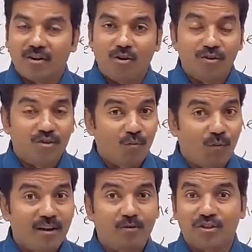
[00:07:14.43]
we had
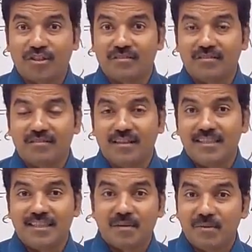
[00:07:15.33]
gone through one
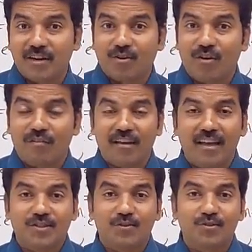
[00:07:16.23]
question, the determinant
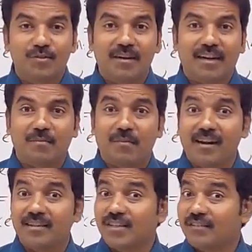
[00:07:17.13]
of a skew
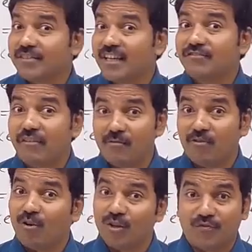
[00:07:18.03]
symmetric matrix of size
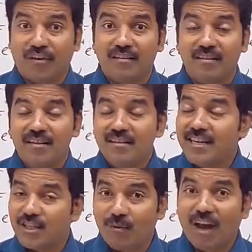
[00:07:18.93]
5 cross 5,
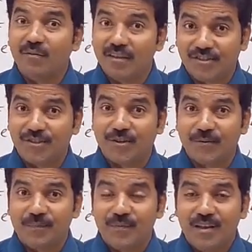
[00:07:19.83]
its value
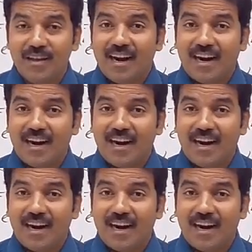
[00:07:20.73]
is 0.